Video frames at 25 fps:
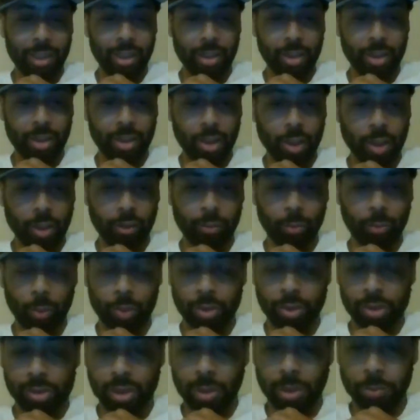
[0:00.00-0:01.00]
in love with
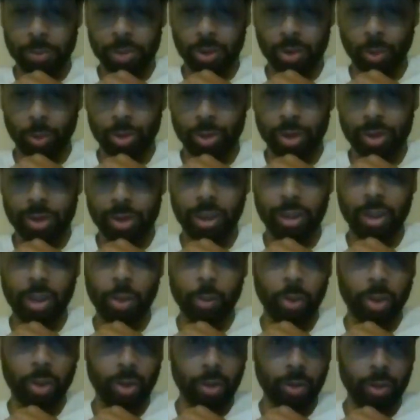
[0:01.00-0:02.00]
this episode, just like they
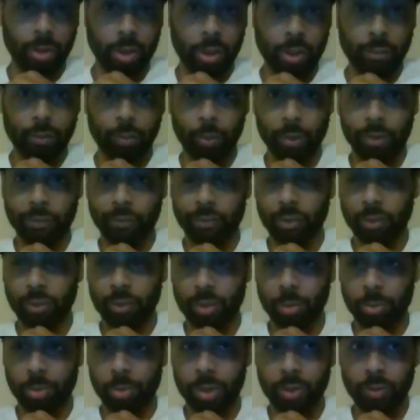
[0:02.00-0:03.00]
weren't in love with
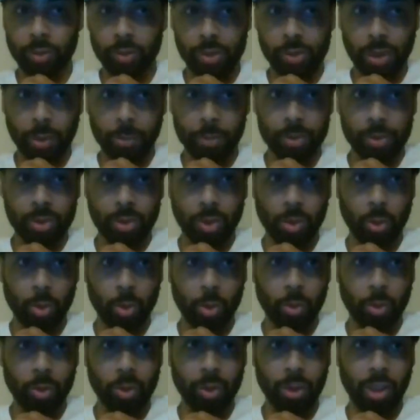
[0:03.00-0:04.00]
the previous
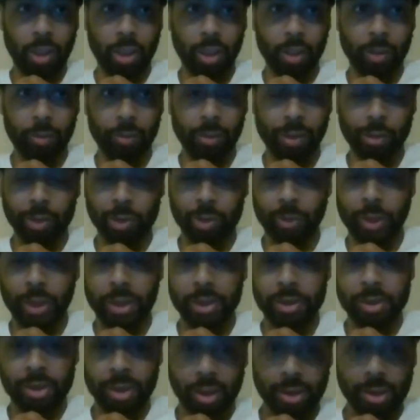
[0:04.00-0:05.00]
episode that was
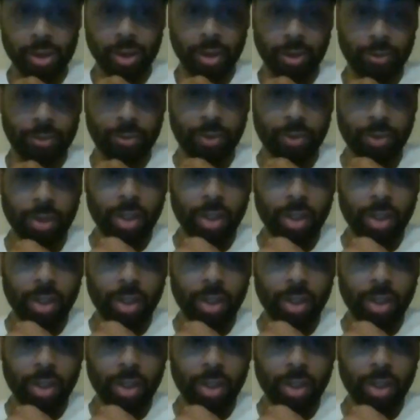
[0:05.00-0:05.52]
ranked 60th.